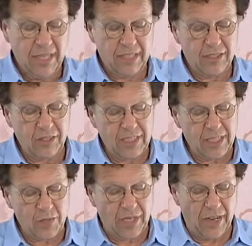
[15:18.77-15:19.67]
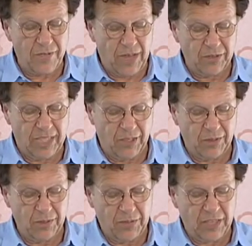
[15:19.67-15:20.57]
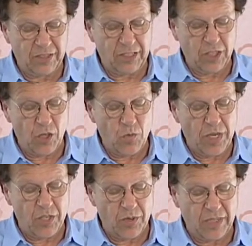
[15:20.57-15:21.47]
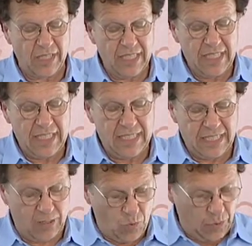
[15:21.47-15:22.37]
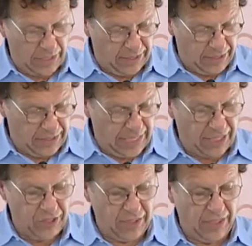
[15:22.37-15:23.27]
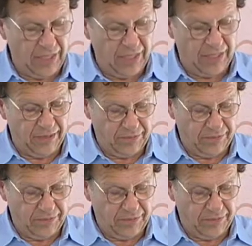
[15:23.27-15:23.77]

And so this is what I found out. I'm just going to read you a quick little section here.